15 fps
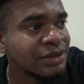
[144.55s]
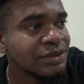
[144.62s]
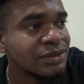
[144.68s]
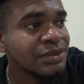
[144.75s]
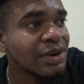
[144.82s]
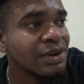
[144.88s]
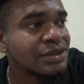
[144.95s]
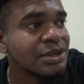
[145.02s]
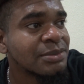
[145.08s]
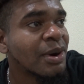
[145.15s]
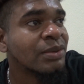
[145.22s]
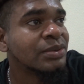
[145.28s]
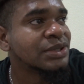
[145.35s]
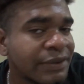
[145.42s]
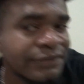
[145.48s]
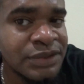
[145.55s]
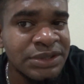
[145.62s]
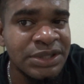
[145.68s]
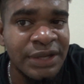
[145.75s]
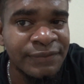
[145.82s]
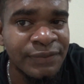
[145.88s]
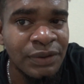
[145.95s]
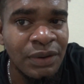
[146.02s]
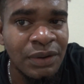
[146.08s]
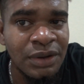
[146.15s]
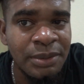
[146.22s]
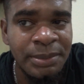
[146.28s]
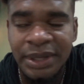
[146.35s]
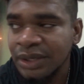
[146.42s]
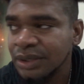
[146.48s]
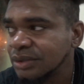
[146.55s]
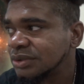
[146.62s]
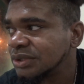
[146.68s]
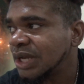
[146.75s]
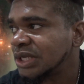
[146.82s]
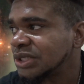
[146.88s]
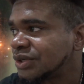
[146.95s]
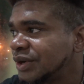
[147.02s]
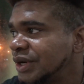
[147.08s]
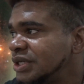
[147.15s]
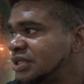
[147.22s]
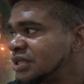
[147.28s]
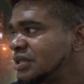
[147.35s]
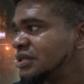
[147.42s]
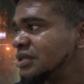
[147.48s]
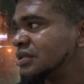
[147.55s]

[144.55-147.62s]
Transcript: No doubt about it. I have to stay for longer, man. That's crazy.